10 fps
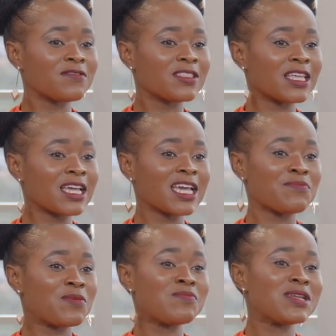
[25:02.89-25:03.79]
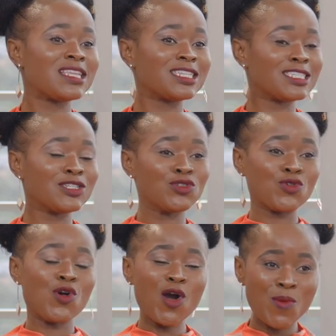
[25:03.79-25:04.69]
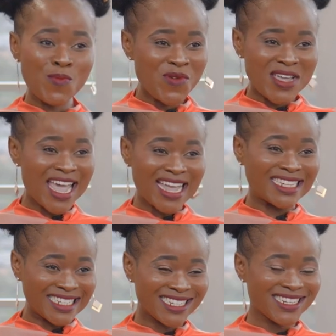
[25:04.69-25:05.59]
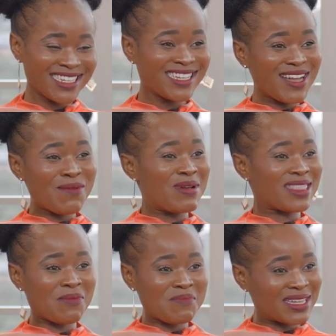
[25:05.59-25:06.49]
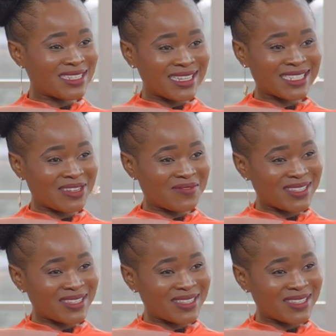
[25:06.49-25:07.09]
the capability to comprehend mathematics and